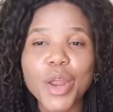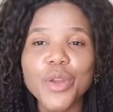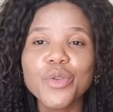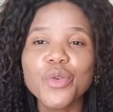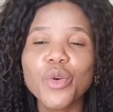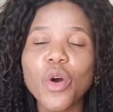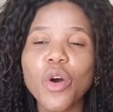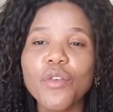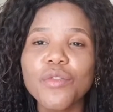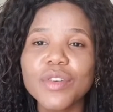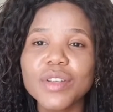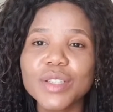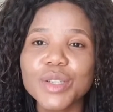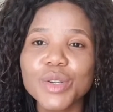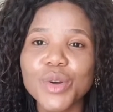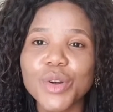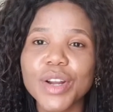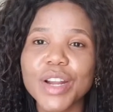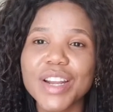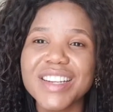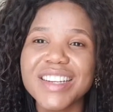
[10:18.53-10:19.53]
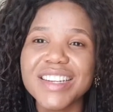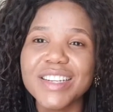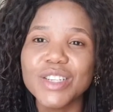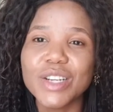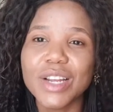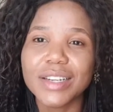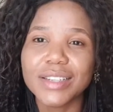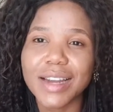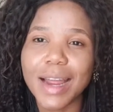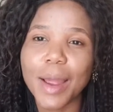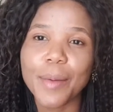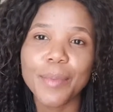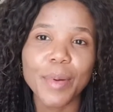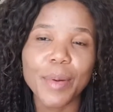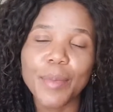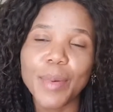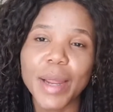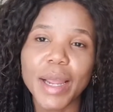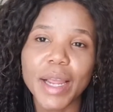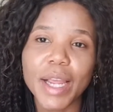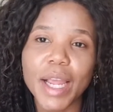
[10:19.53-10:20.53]
And you're obviously gonna need a diaper
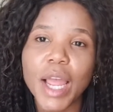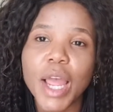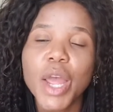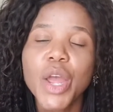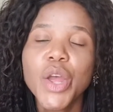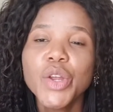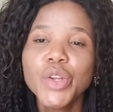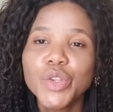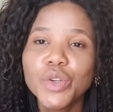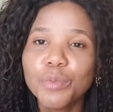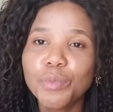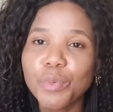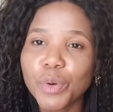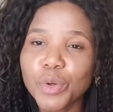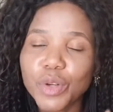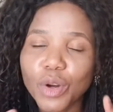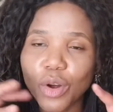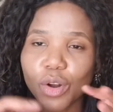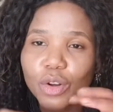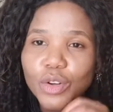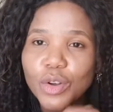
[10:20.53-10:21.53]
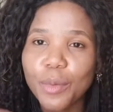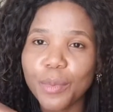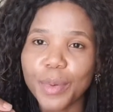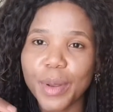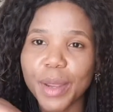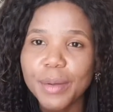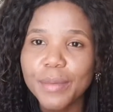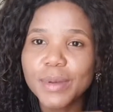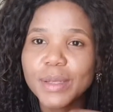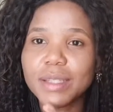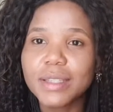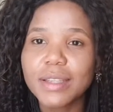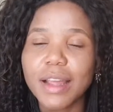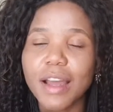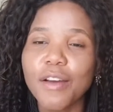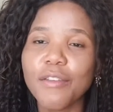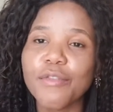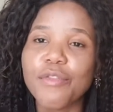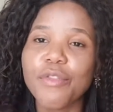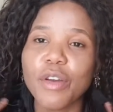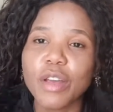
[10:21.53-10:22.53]
bag to put all your baby
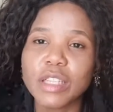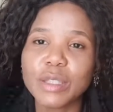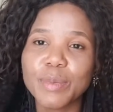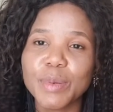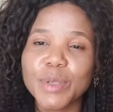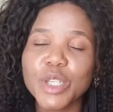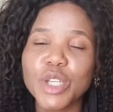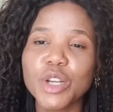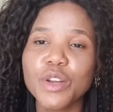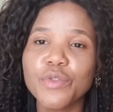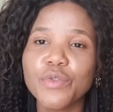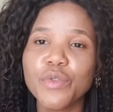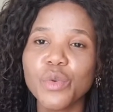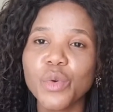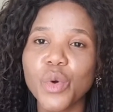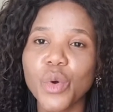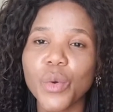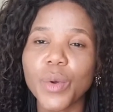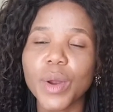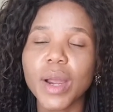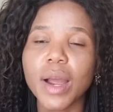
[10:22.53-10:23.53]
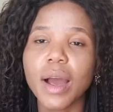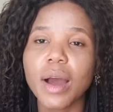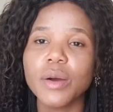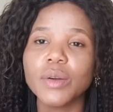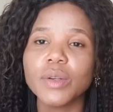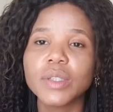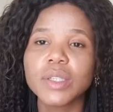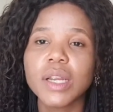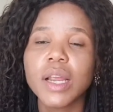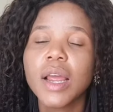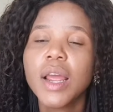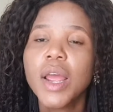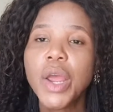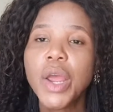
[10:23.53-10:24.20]
stuff, especially if you're going out,